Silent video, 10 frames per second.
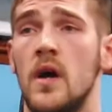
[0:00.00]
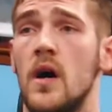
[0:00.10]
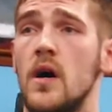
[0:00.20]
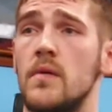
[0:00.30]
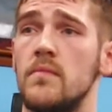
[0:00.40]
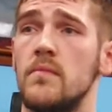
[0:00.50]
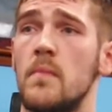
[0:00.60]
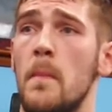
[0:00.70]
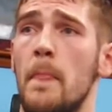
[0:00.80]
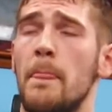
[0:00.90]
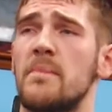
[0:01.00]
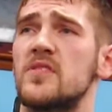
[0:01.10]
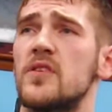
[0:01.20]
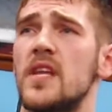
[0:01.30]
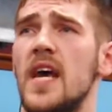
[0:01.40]
Um,
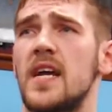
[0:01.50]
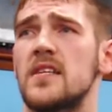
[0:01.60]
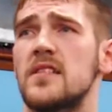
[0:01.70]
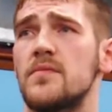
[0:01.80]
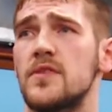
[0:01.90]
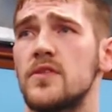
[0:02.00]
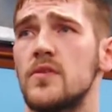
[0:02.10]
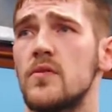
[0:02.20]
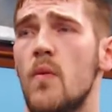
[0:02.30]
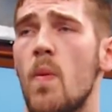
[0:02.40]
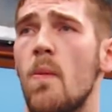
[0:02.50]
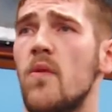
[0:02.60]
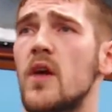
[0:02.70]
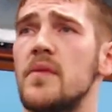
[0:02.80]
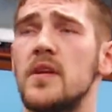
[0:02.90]
so then I had a substitute
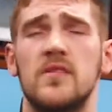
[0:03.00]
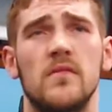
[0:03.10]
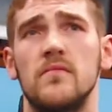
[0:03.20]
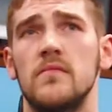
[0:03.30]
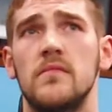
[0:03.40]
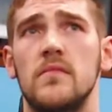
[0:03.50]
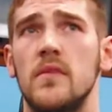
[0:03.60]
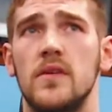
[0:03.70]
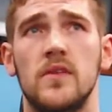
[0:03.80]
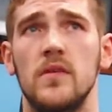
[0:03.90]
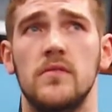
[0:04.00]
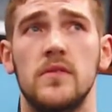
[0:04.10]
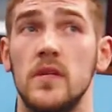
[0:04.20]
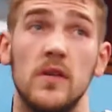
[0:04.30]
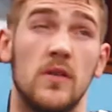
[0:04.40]
come in. I don't, I don't,
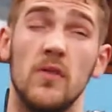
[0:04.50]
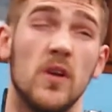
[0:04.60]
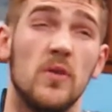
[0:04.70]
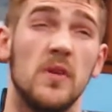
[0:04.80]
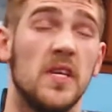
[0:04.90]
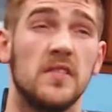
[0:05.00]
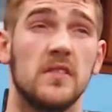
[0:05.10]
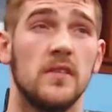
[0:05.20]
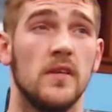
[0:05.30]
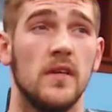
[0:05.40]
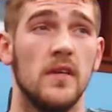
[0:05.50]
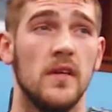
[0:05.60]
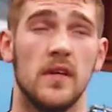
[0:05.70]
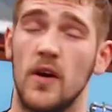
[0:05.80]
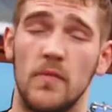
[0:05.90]
didn't, I don't know who he is.
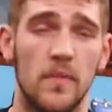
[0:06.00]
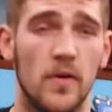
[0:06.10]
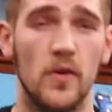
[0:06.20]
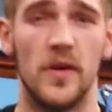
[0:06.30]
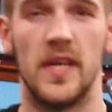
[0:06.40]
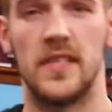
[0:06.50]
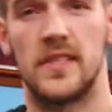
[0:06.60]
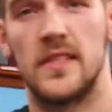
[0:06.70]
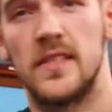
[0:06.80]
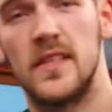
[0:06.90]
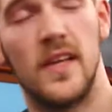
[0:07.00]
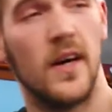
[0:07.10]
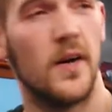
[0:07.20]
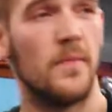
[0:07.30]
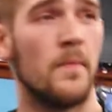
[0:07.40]
Can't remember who he is.
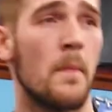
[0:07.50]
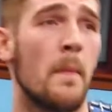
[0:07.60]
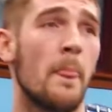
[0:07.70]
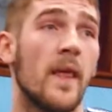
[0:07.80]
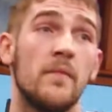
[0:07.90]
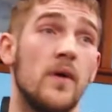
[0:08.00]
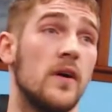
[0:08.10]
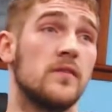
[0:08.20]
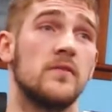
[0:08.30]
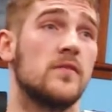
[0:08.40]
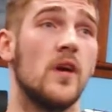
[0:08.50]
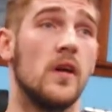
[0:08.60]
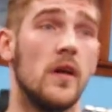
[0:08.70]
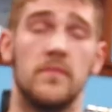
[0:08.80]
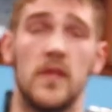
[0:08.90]
Um, but
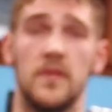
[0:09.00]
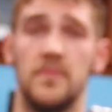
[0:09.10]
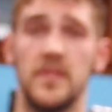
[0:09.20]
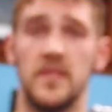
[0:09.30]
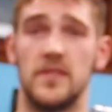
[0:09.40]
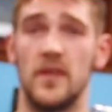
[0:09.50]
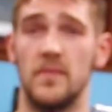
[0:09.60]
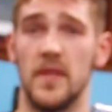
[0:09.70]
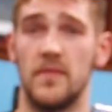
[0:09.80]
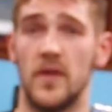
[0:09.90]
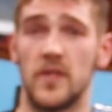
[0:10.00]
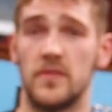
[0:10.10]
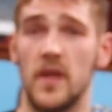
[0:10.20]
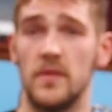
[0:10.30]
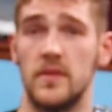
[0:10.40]
turn up, done the business. You know what I mean? First
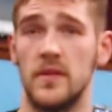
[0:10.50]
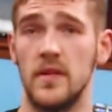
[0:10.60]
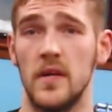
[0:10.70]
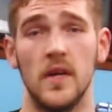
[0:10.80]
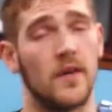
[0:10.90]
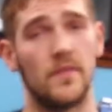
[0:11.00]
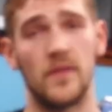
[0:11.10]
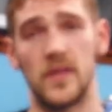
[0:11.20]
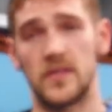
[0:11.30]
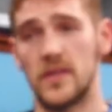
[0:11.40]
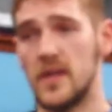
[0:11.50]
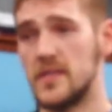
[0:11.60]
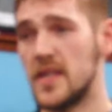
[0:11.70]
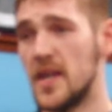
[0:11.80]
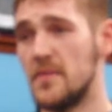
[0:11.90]
well, round. First round, you done him. First, first
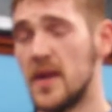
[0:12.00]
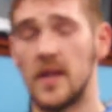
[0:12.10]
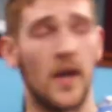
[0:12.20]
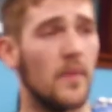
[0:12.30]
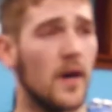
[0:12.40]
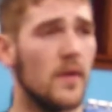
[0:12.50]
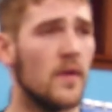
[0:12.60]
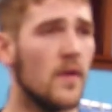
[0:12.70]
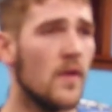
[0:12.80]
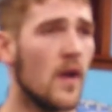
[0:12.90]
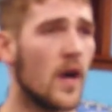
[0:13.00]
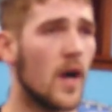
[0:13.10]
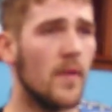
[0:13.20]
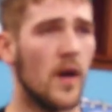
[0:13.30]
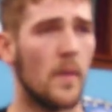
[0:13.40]
round. round. Yeah, man, I come out,
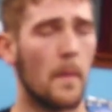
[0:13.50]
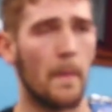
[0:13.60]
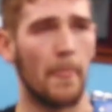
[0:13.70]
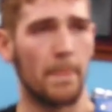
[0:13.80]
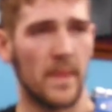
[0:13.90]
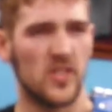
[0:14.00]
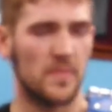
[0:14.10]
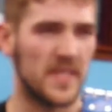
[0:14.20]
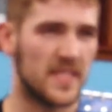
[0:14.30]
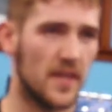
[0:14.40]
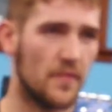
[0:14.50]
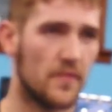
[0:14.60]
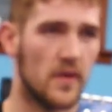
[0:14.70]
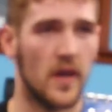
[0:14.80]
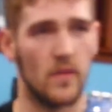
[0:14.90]
come out. It was a bit
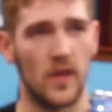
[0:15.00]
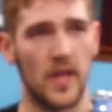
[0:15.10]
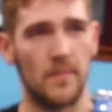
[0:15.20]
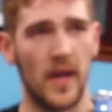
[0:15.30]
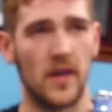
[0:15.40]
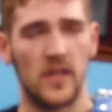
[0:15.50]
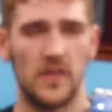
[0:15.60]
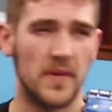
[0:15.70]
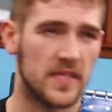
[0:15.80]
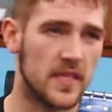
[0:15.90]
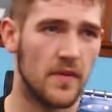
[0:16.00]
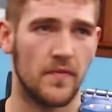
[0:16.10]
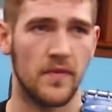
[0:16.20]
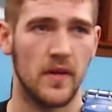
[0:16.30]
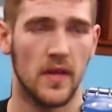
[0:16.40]
stiff. I was looking back and it was a bit stiff.
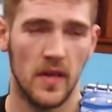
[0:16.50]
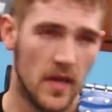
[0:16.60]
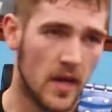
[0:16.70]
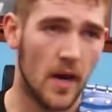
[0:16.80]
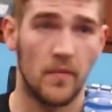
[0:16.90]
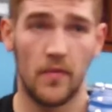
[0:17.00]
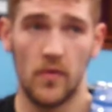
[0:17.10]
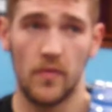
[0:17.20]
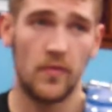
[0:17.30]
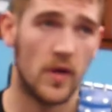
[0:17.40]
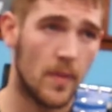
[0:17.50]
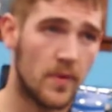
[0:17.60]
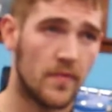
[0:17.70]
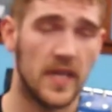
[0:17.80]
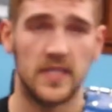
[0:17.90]
Come throw through a couple
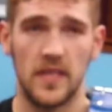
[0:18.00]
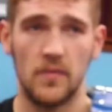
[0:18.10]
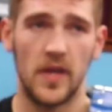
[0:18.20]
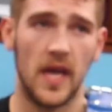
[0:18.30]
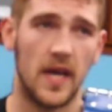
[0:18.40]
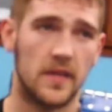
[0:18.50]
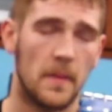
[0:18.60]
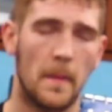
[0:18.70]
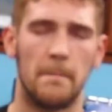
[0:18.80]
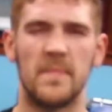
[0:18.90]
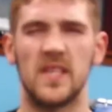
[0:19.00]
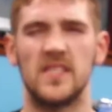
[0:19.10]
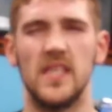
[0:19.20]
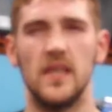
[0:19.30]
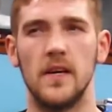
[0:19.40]
of feints, see what he had.
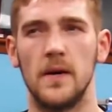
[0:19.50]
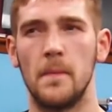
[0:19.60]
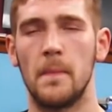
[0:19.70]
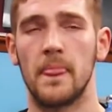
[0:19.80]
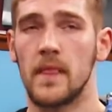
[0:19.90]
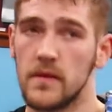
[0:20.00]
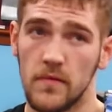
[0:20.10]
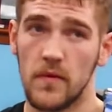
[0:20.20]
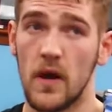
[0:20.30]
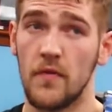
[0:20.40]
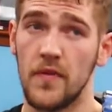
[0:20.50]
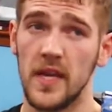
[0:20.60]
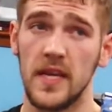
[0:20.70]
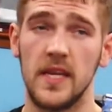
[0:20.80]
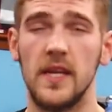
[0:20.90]
See, um, I
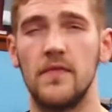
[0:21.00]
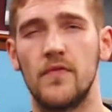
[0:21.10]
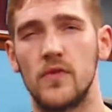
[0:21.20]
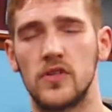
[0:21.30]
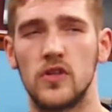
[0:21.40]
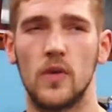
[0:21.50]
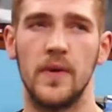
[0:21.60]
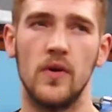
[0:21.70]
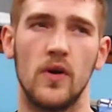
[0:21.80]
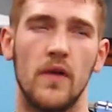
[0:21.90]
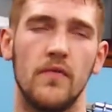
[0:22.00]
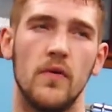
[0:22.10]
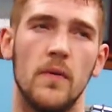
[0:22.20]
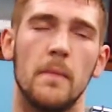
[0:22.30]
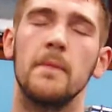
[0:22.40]
feinted him through a sloppy hook. I
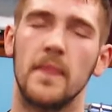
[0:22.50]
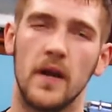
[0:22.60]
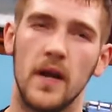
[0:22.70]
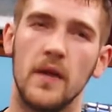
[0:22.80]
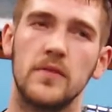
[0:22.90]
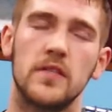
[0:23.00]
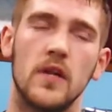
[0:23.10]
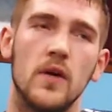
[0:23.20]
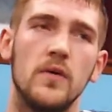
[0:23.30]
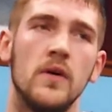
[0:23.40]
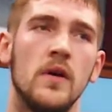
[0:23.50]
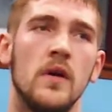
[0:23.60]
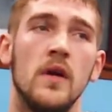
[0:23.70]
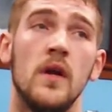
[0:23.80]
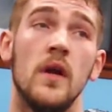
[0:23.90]
thought, ah, that was slow.
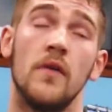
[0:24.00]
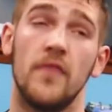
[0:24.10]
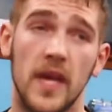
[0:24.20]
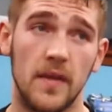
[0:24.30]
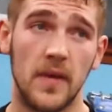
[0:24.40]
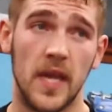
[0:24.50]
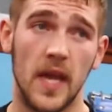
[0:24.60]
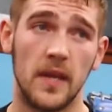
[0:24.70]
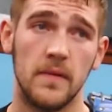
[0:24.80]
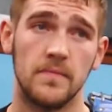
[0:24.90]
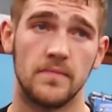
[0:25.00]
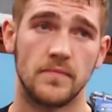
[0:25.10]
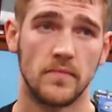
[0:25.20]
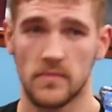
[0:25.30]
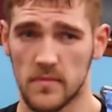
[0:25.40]
Feinted him again,
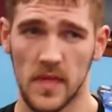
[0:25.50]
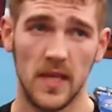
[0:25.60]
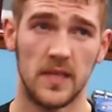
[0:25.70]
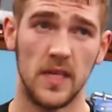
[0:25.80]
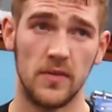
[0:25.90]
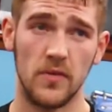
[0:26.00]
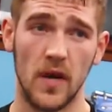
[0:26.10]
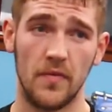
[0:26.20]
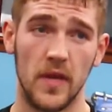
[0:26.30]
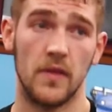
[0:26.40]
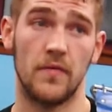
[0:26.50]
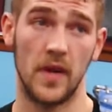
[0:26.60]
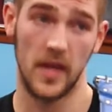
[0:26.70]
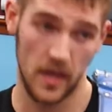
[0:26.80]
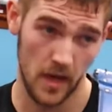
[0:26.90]
didn't do nothing.
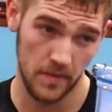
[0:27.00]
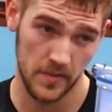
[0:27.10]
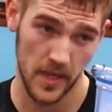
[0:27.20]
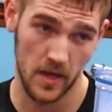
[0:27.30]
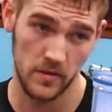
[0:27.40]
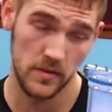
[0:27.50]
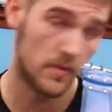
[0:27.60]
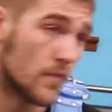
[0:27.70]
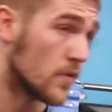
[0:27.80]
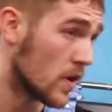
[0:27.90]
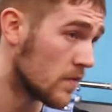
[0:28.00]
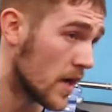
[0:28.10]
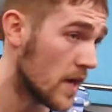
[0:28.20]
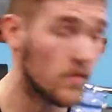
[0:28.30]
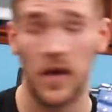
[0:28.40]
Feinted up, down, through an
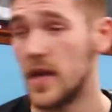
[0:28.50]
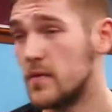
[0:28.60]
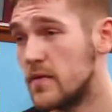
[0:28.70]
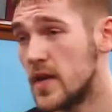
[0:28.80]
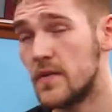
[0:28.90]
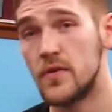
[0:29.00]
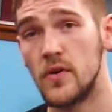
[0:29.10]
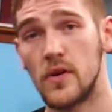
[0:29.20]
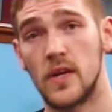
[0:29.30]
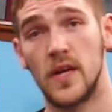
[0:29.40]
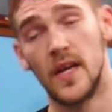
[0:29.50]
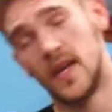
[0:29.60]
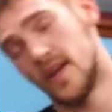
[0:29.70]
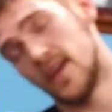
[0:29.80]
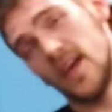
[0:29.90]
overhand right, hit with a left hook,
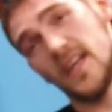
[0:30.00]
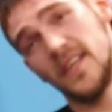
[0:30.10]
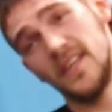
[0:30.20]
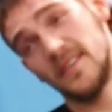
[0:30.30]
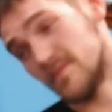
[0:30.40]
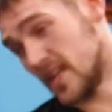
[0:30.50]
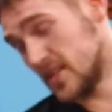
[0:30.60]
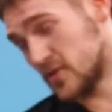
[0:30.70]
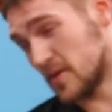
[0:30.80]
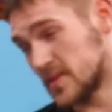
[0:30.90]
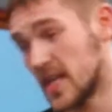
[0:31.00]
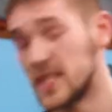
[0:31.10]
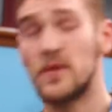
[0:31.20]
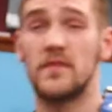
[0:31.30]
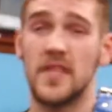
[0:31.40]
and he, he dropped. Yeah,
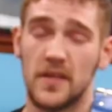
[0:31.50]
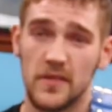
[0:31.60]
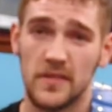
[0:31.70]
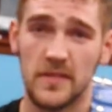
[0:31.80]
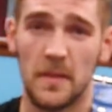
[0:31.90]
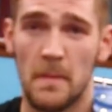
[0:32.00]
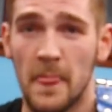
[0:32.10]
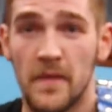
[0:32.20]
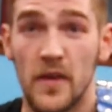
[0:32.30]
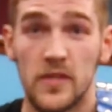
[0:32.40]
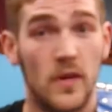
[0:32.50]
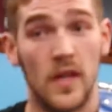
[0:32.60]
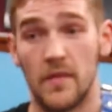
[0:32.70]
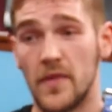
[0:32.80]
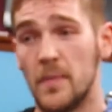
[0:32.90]
12 seconds in the first round.
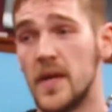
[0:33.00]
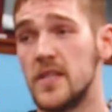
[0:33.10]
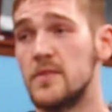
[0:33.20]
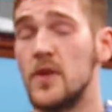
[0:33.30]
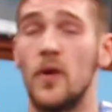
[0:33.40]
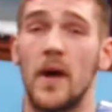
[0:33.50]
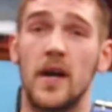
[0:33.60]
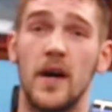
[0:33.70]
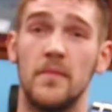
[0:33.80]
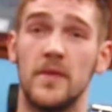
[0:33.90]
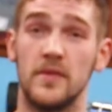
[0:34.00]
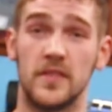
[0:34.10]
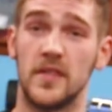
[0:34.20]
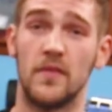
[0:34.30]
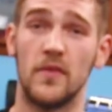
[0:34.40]
And fair play to him, he got back up. He was
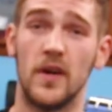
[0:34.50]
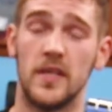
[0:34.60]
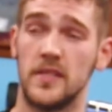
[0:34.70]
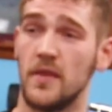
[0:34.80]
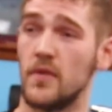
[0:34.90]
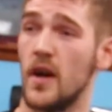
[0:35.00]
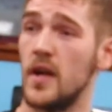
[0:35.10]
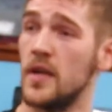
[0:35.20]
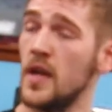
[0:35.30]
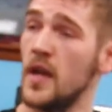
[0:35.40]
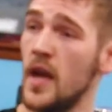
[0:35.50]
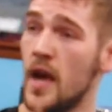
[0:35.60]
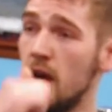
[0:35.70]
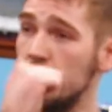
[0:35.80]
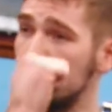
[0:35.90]
a tough guy, tough guy.
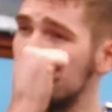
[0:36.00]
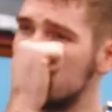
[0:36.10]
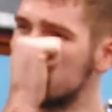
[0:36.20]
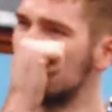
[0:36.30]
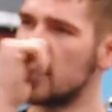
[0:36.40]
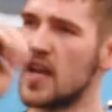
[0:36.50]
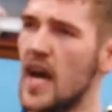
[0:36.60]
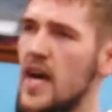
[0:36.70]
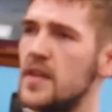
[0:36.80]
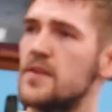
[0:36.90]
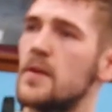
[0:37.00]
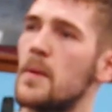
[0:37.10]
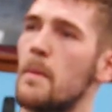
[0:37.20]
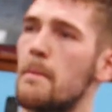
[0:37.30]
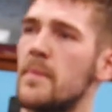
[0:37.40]
Um, and
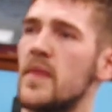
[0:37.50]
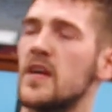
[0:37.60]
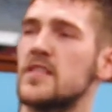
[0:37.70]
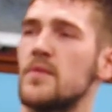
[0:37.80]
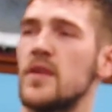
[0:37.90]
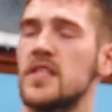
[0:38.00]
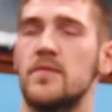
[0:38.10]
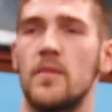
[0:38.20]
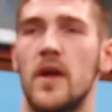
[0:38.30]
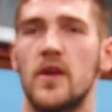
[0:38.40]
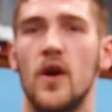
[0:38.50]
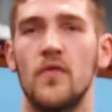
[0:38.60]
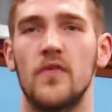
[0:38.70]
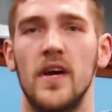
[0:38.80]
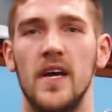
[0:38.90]
like I said, when I smell blood, I go
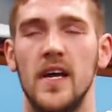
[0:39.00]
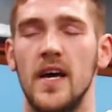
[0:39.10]
for it.